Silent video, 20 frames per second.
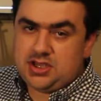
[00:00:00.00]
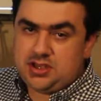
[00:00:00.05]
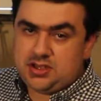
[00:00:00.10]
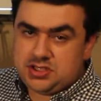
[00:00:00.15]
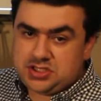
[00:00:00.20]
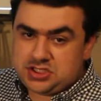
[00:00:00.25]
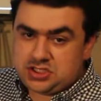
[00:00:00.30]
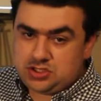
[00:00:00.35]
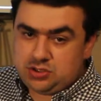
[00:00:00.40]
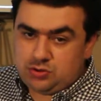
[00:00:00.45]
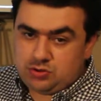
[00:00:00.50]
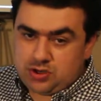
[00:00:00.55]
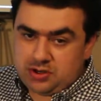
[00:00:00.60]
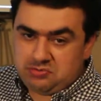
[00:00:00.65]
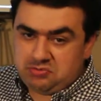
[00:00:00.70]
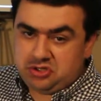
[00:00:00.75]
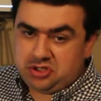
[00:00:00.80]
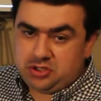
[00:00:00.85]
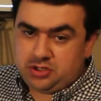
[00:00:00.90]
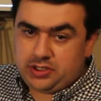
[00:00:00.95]
store
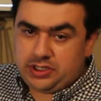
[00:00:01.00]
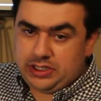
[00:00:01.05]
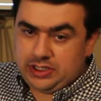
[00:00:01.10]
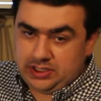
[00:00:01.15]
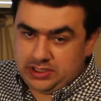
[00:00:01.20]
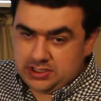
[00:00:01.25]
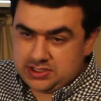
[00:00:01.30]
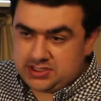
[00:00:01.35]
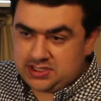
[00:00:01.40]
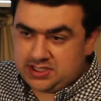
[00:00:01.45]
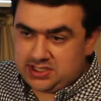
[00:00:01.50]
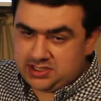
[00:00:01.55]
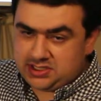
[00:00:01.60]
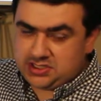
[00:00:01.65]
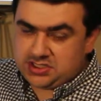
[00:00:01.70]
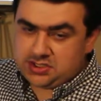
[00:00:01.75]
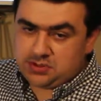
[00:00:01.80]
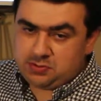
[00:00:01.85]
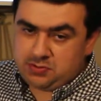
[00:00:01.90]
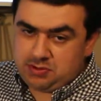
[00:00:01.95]
employees, and
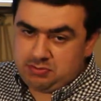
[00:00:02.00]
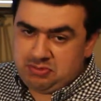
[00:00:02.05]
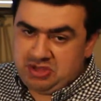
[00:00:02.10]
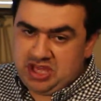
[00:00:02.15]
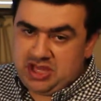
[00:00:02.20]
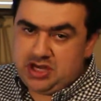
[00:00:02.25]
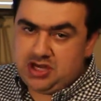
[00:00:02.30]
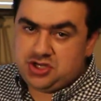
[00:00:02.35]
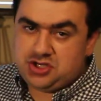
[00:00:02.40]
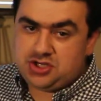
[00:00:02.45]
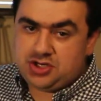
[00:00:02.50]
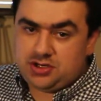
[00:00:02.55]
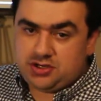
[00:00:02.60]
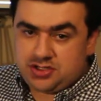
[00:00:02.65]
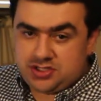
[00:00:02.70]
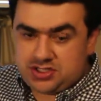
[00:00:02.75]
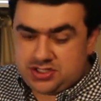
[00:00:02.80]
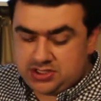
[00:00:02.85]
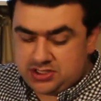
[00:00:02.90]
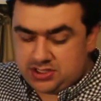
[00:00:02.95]
store
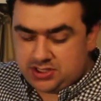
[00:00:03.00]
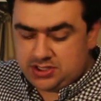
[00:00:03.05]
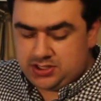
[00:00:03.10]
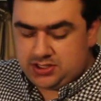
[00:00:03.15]
managers.